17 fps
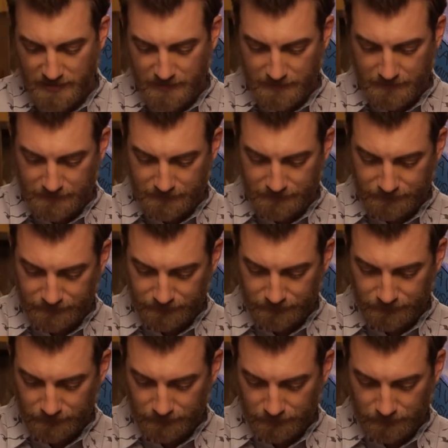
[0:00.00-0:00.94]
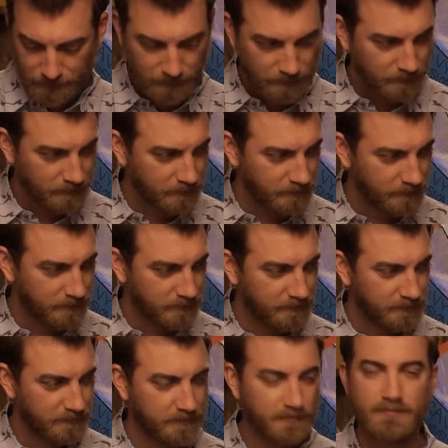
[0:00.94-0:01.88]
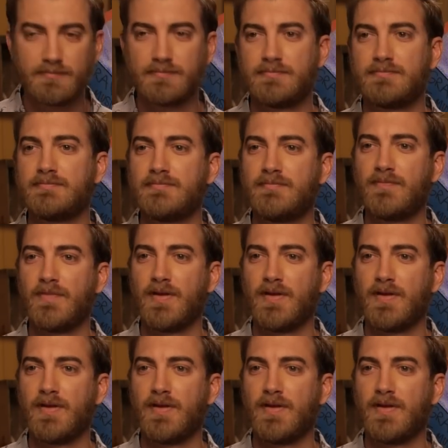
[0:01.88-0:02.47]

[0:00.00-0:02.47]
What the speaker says: This person isn't speaking.